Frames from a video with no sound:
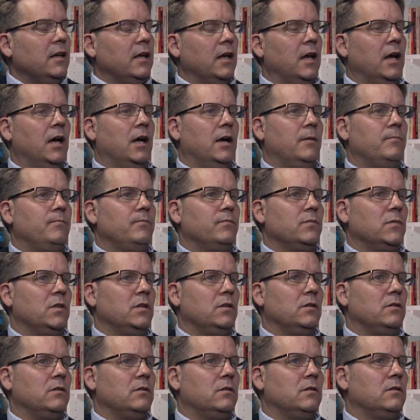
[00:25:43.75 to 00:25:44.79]

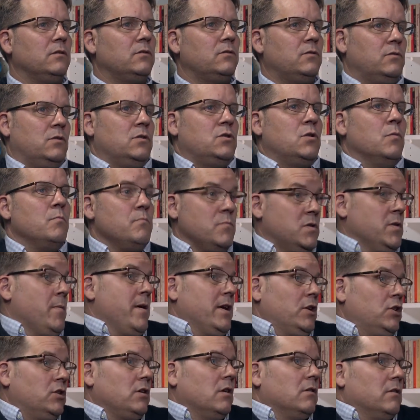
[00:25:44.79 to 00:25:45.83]
to
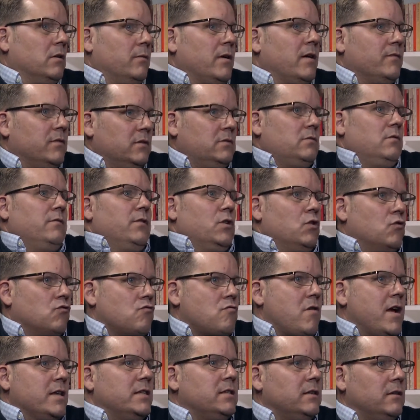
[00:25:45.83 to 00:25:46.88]
make sure that we have this
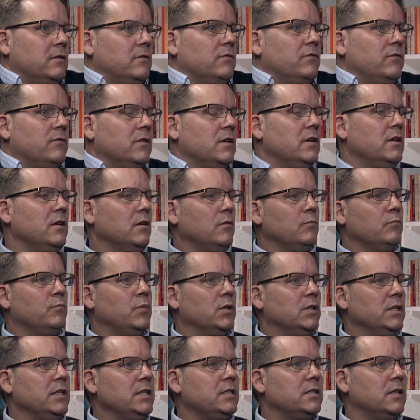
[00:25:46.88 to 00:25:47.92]
aggressive
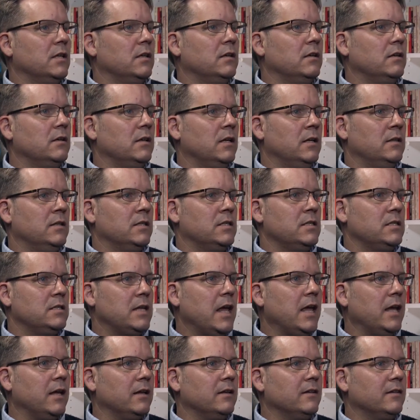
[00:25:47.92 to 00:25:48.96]
policing in the
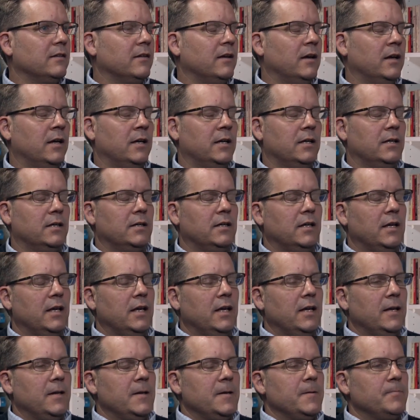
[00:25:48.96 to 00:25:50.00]
state. And
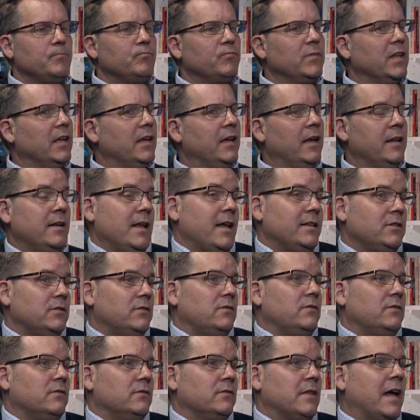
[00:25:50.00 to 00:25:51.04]

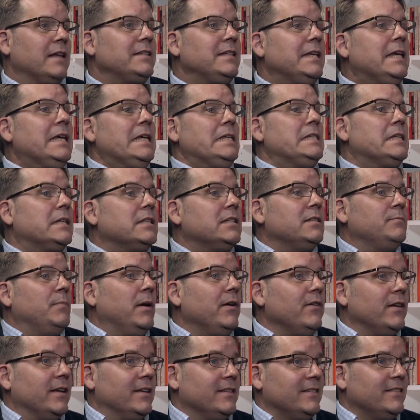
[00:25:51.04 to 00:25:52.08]
that's his
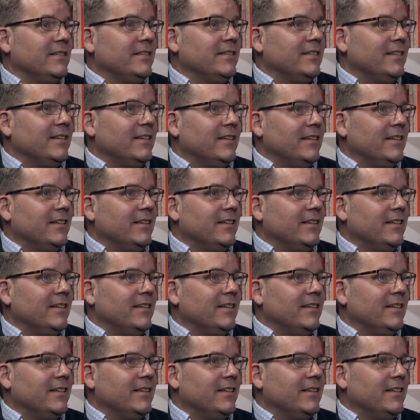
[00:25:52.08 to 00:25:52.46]
experience.